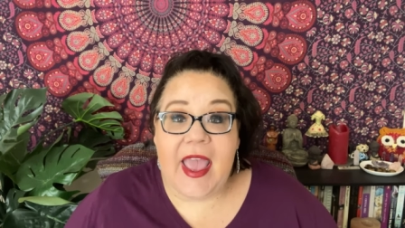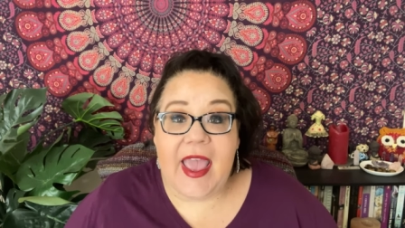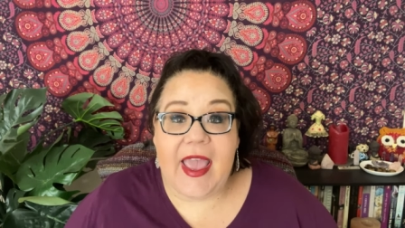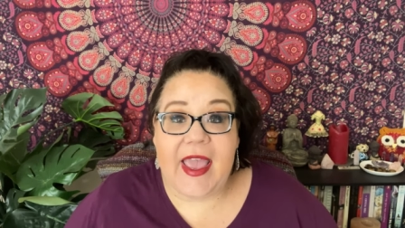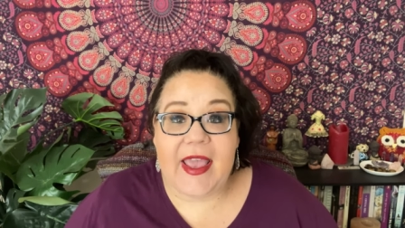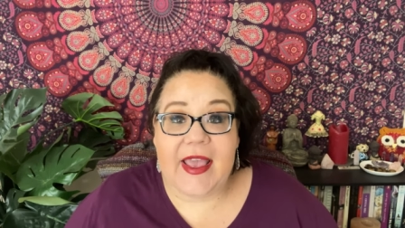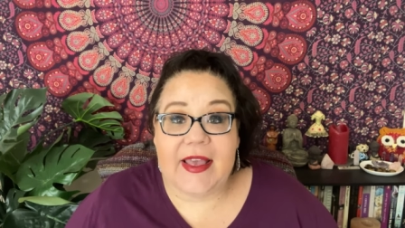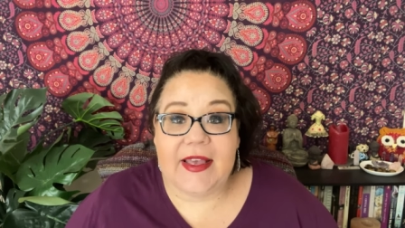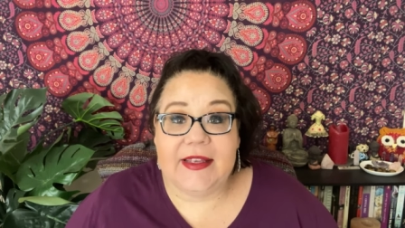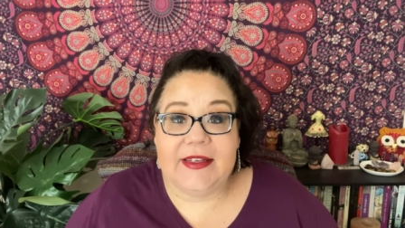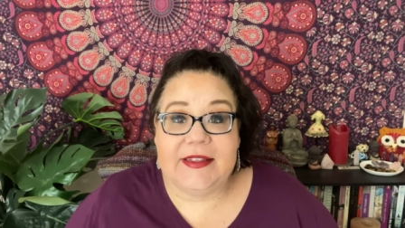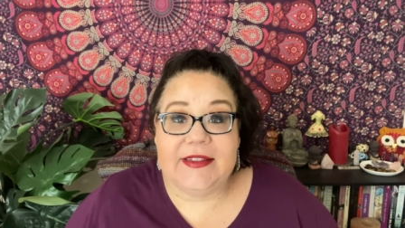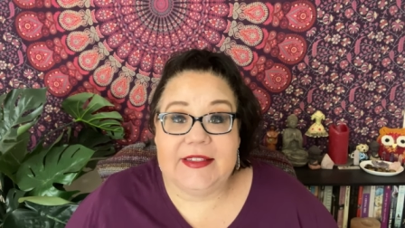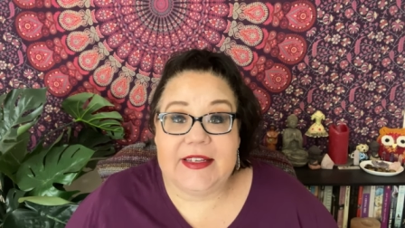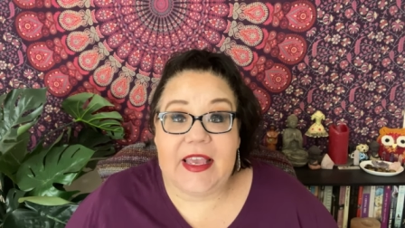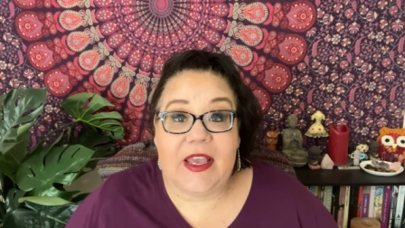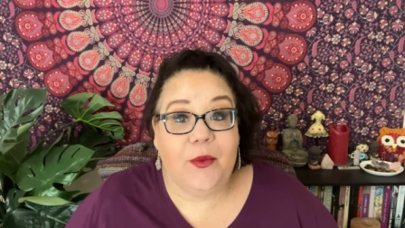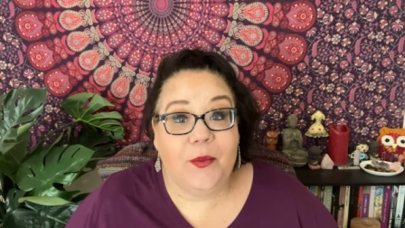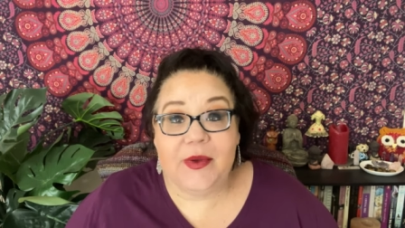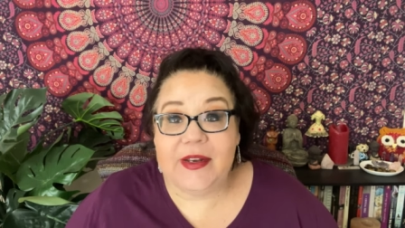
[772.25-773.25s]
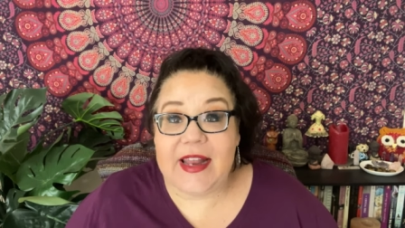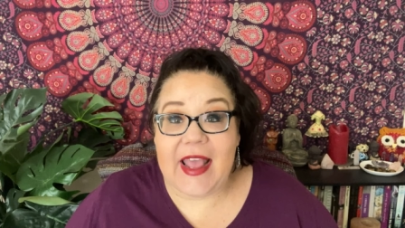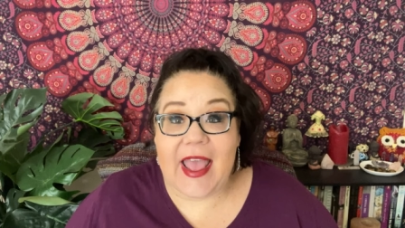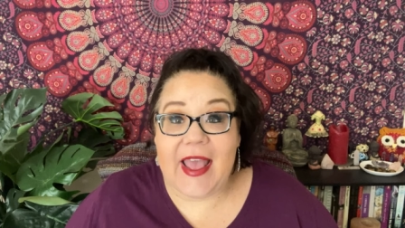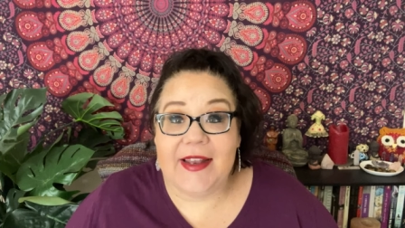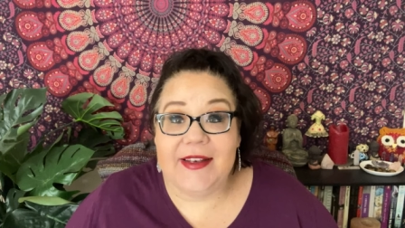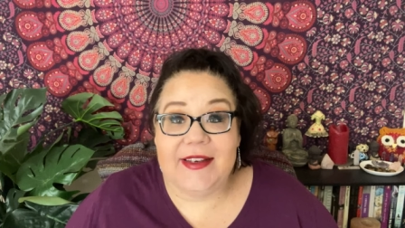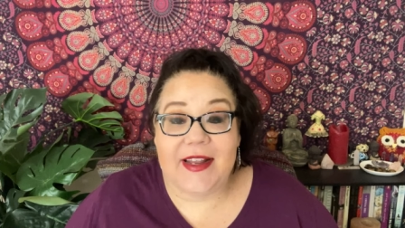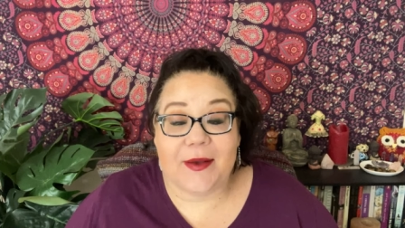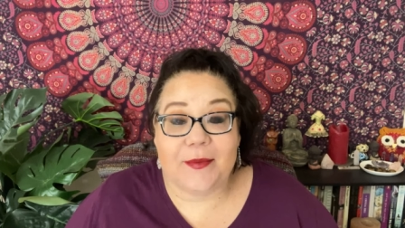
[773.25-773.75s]
and it would
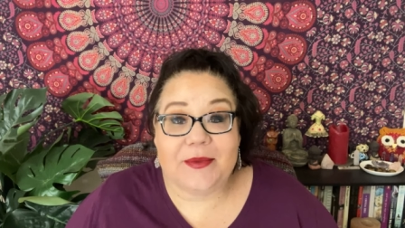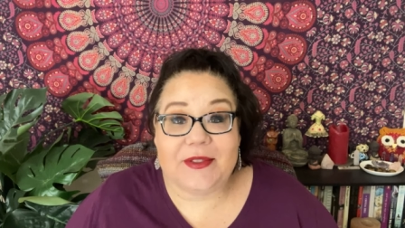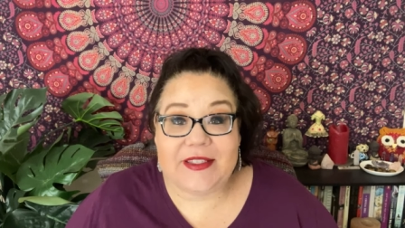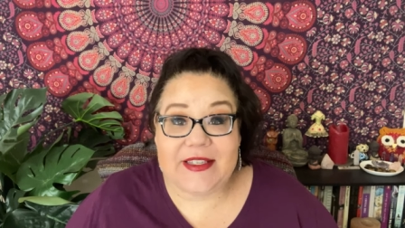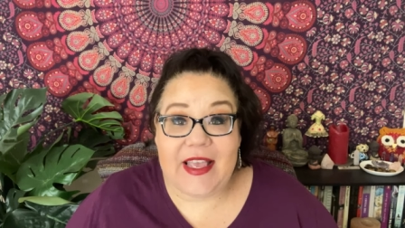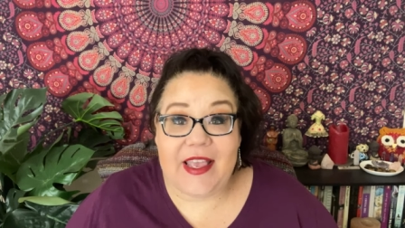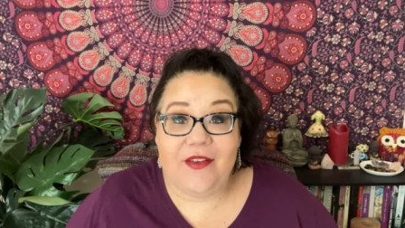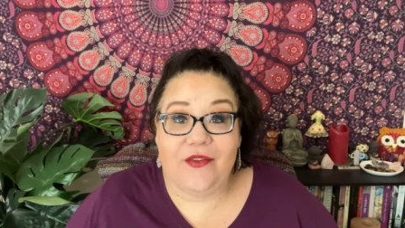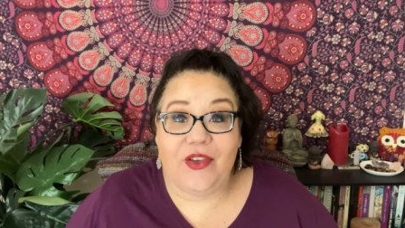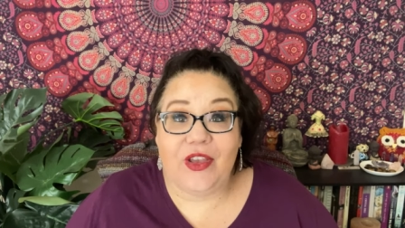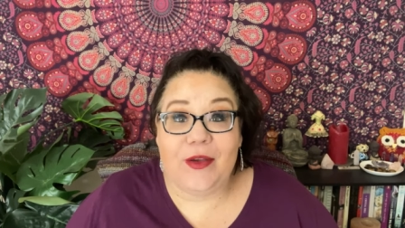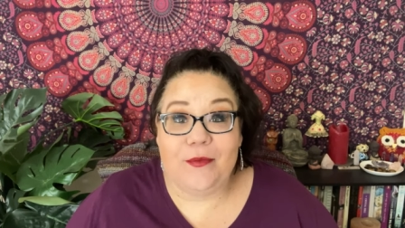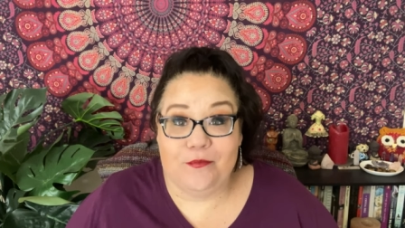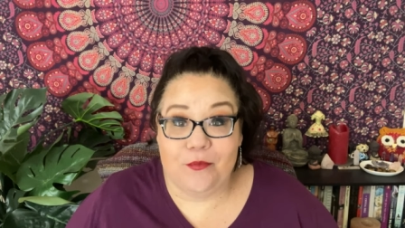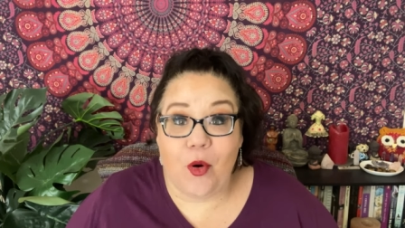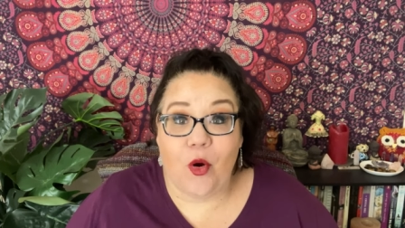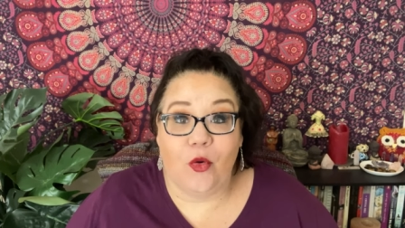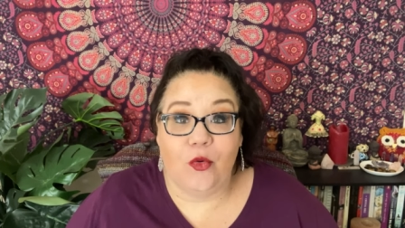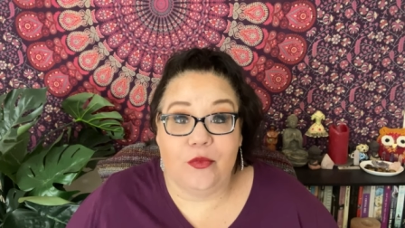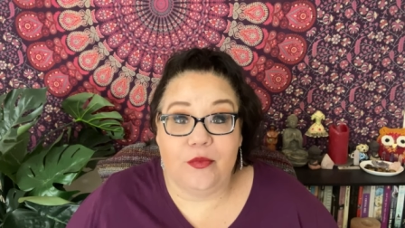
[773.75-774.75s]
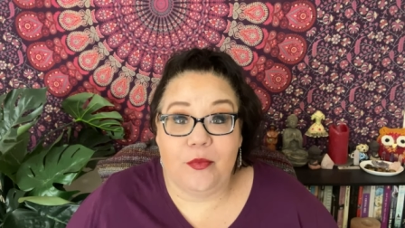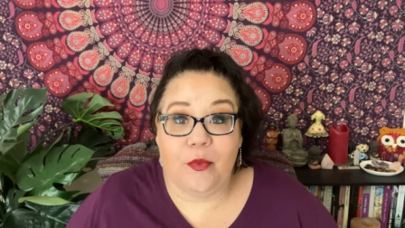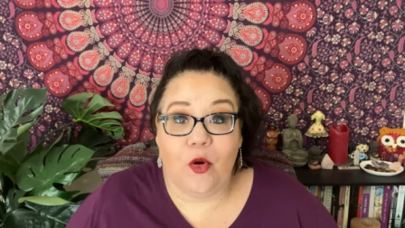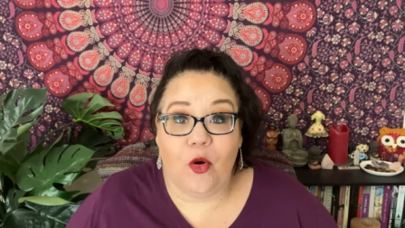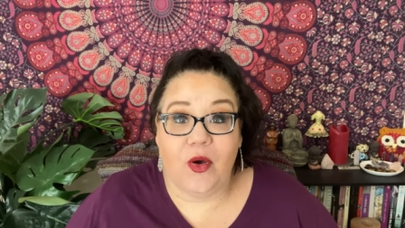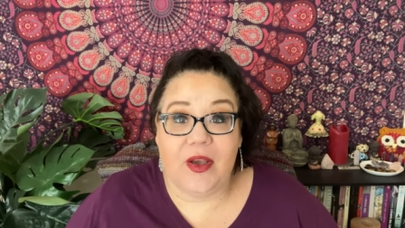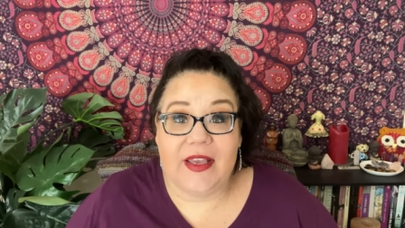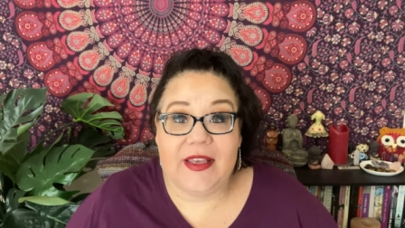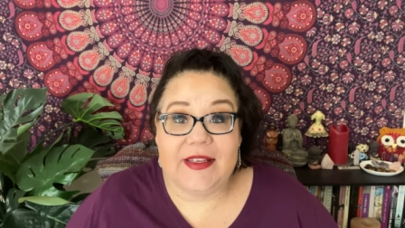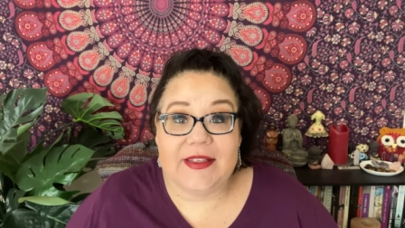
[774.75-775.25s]
end up saving both
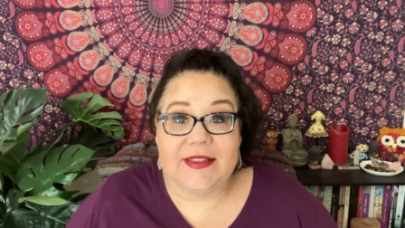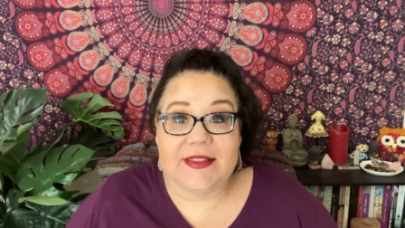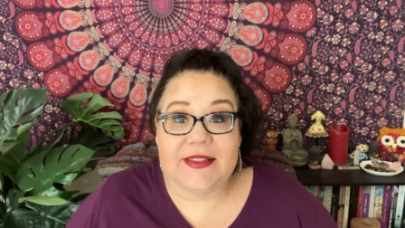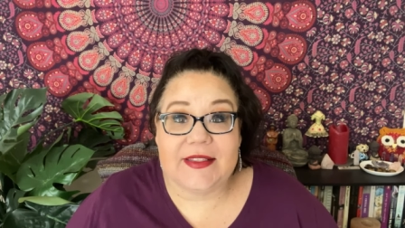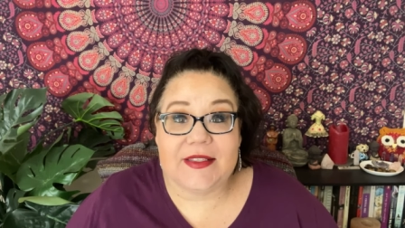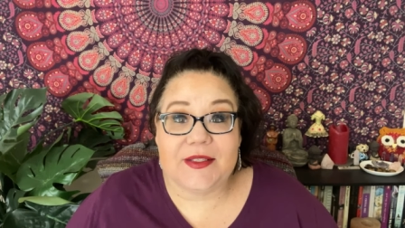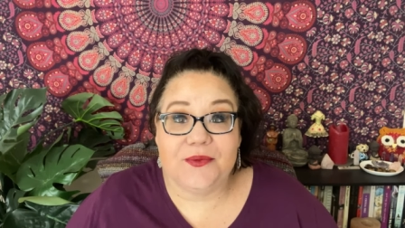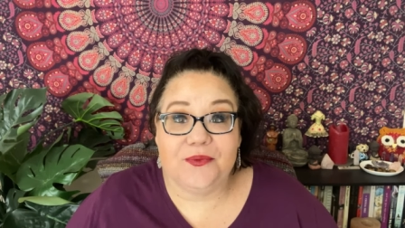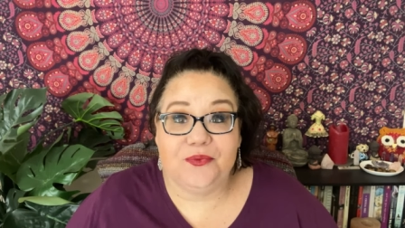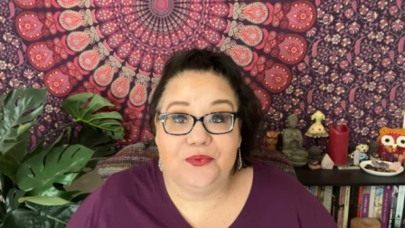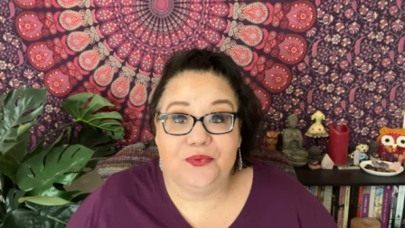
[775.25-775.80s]
boys.